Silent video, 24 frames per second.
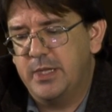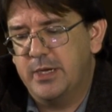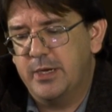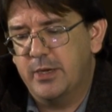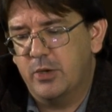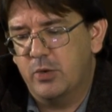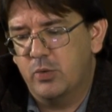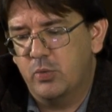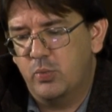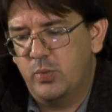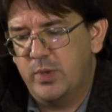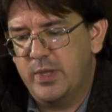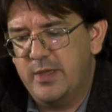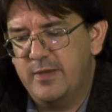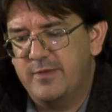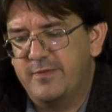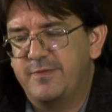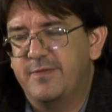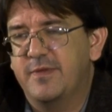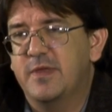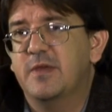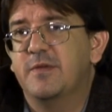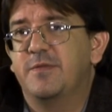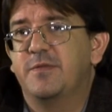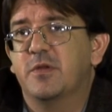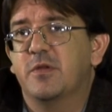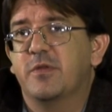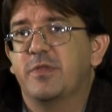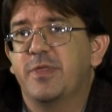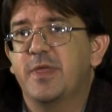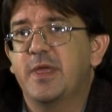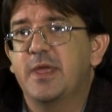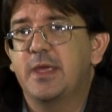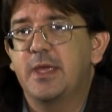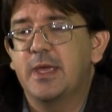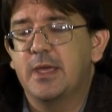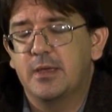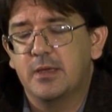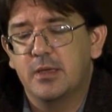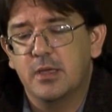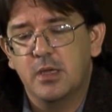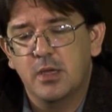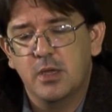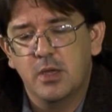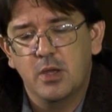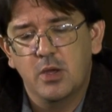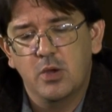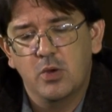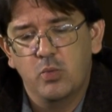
you know, if you're thinking,